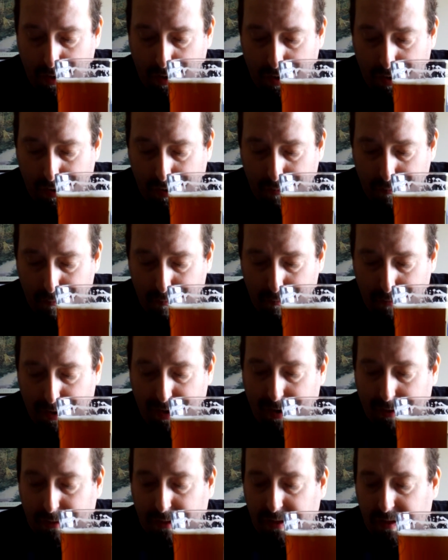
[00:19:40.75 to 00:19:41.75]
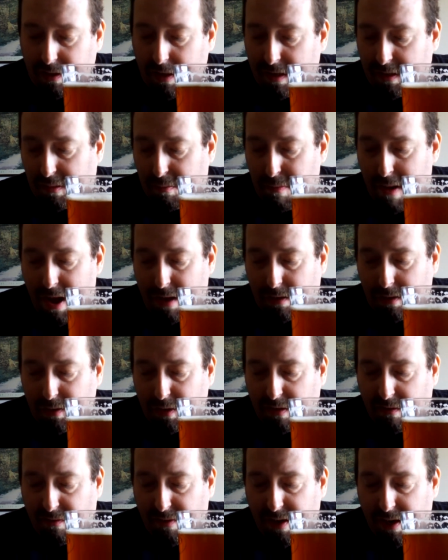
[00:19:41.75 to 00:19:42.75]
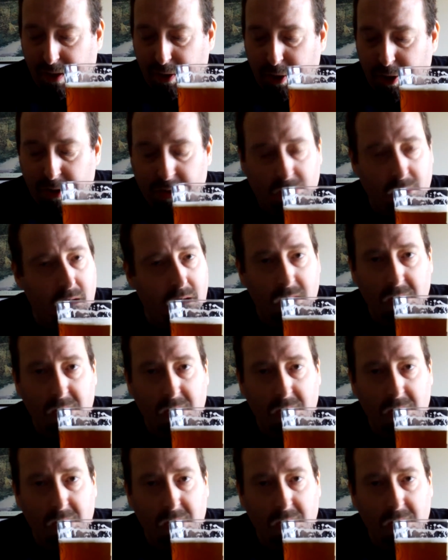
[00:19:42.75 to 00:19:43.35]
But as it says, balanced finish.